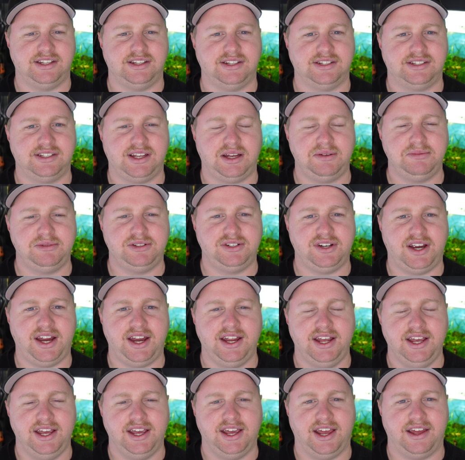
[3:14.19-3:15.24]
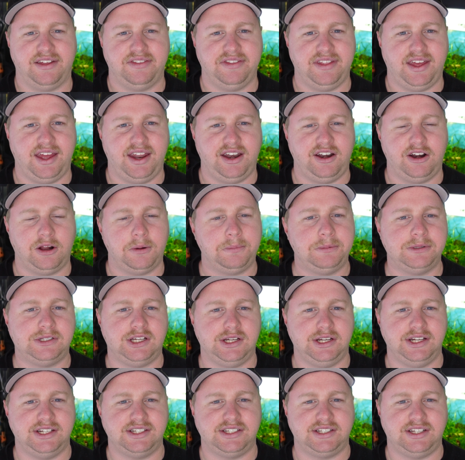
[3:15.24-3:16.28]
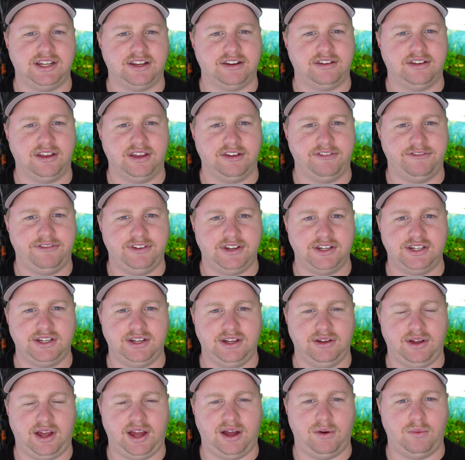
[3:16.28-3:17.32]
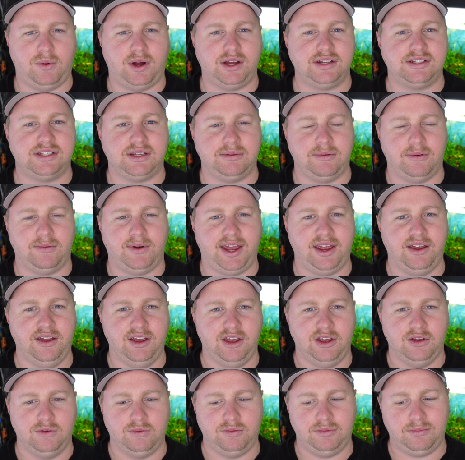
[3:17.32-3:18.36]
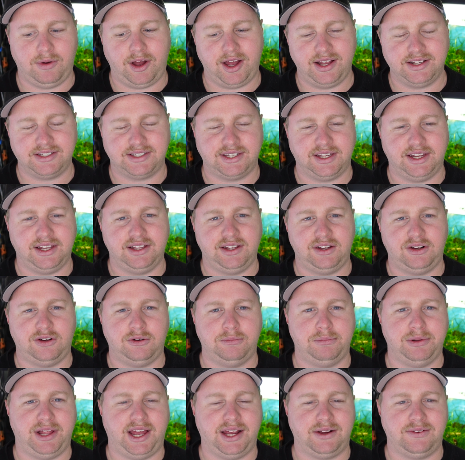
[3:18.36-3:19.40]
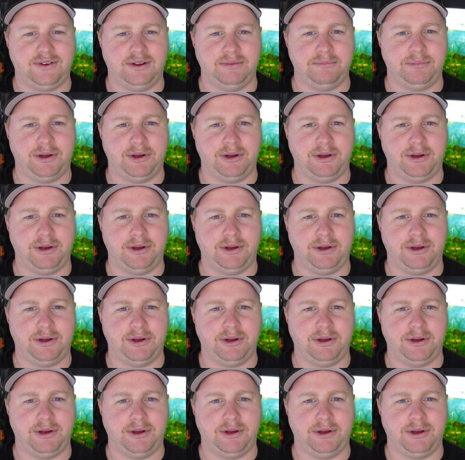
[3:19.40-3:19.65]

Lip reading: the substrate, and then an opportunistic fish whilst I'm away, we might see a little black worm